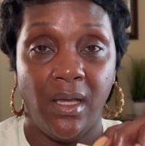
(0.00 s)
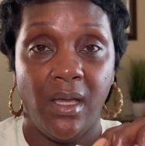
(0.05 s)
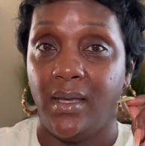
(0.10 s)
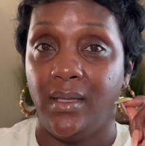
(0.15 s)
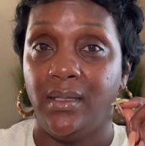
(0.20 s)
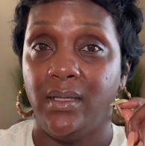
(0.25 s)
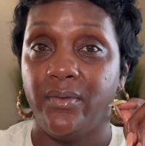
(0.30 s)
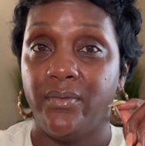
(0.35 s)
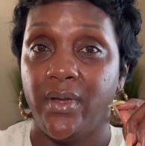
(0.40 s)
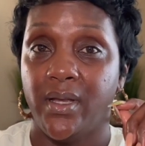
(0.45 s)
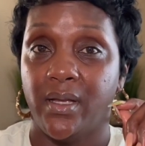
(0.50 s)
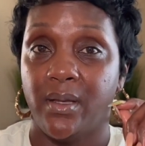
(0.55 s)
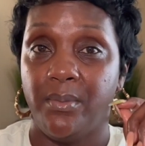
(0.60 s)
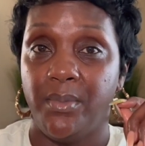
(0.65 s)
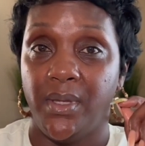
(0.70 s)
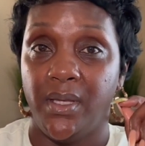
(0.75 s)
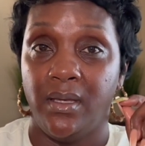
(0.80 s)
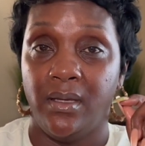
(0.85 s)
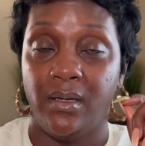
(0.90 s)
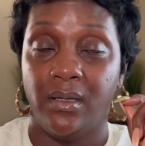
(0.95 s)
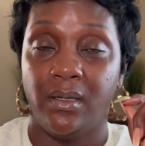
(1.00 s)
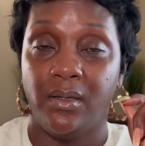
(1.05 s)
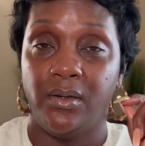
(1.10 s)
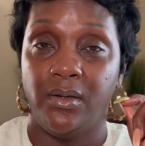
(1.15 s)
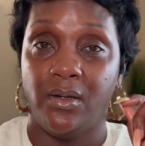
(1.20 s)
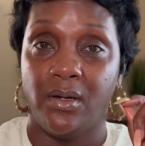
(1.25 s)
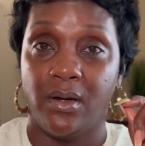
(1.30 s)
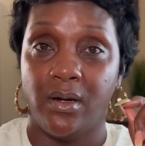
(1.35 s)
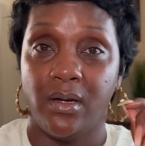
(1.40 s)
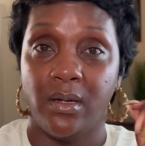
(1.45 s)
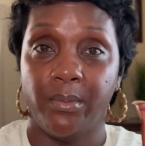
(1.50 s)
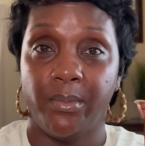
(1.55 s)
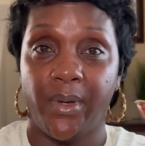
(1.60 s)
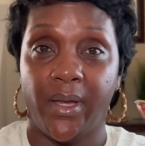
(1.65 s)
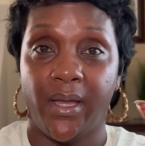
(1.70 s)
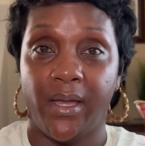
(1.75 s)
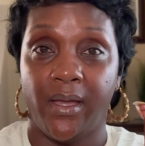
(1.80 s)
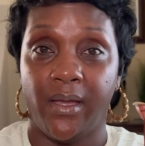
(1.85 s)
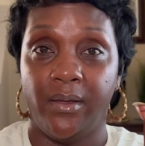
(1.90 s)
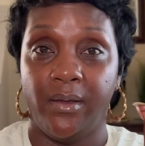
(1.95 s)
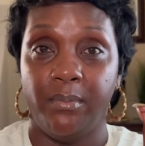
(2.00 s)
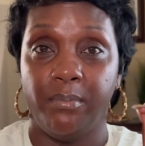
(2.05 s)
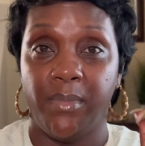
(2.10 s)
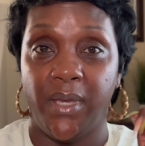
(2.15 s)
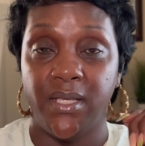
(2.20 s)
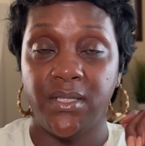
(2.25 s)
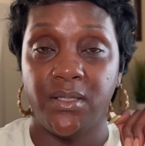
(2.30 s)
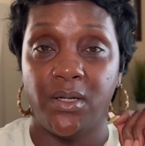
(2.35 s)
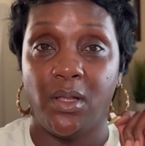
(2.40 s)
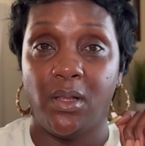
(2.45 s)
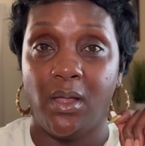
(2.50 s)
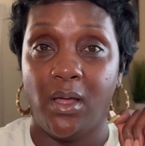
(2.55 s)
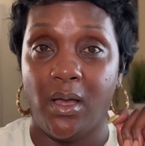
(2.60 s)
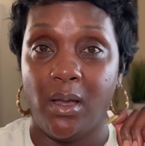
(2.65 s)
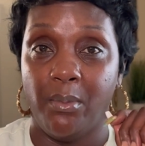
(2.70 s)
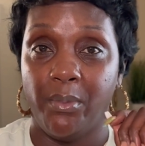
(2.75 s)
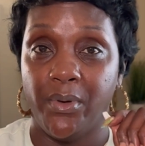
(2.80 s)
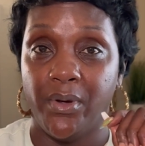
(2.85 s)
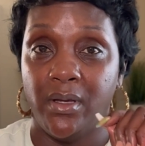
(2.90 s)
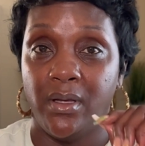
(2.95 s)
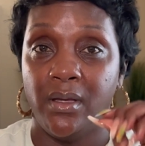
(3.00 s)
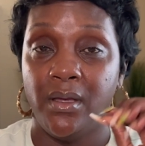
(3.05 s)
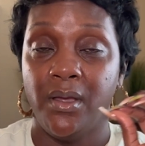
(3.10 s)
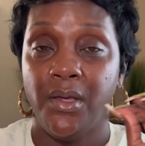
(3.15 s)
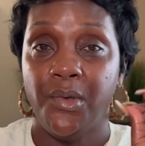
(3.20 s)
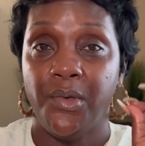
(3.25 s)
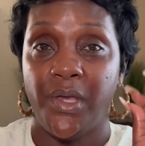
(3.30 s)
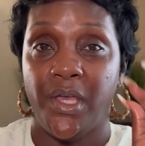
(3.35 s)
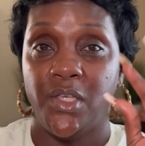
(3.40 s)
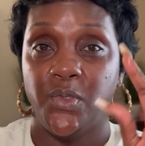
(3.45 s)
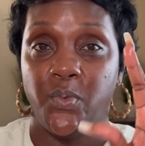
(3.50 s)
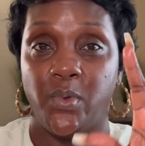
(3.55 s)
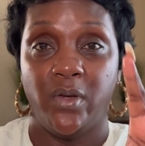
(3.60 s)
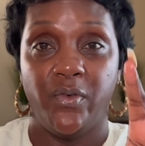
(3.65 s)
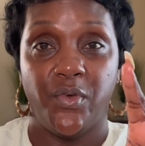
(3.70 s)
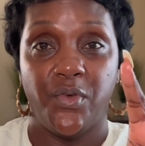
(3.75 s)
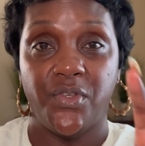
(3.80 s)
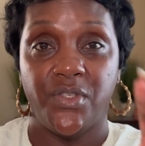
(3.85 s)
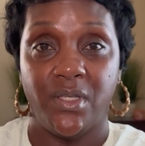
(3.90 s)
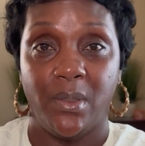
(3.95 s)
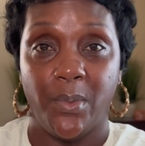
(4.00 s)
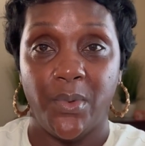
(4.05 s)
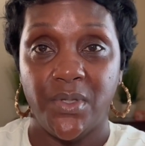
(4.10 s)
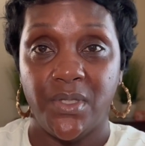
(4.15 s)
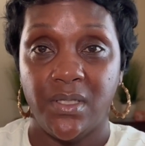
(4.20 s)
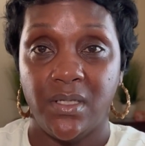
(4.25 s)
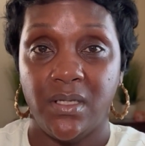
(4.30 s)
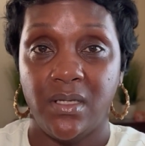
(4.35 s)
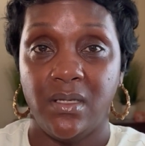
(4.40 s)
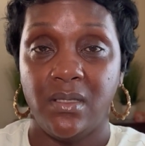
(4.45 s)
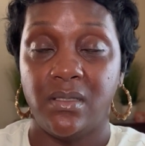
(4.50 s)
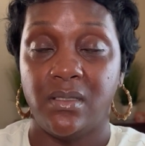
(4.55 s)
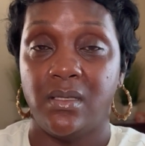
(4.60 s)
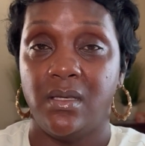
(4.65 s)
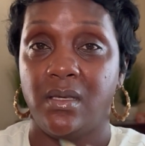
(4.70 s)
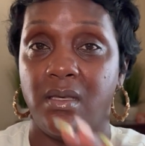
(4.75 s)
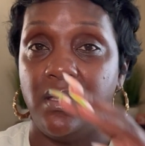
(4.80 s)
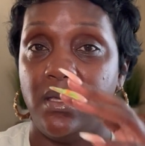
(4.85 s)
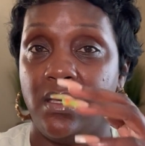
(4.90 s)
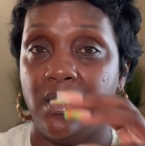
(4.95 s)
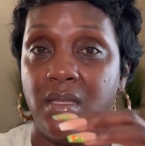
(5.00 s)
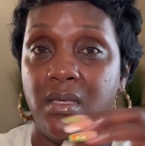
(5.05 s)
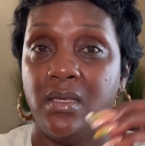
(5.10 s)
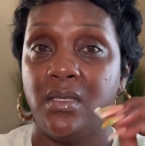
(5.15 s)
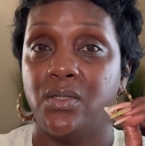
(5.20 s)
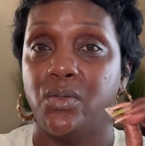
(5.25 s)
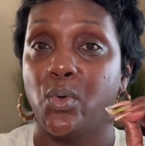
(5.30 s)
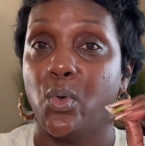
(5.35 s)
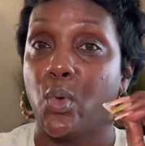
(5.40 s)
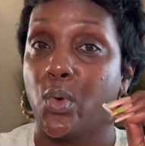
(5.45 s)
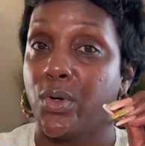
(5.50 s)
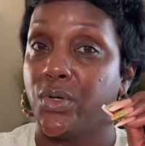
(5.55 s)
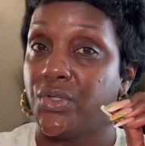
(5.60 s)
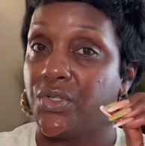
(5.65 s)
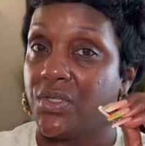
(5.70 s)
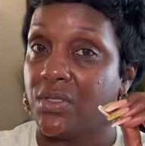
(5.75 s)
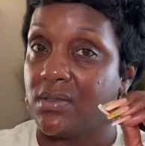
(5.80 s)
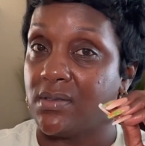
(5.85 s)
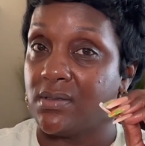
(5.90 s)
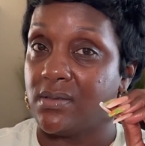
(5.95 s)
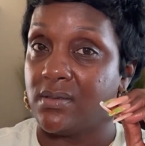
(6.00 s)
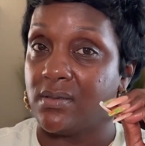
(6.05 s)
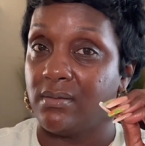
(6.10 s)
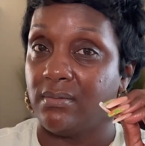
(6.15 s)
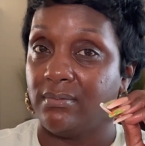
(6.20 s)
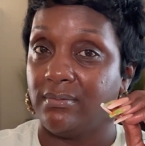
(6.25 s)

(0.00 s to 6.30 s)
I highly recommend a Narc by Maison Alhambra as one of your summer scents. It is gorgeous.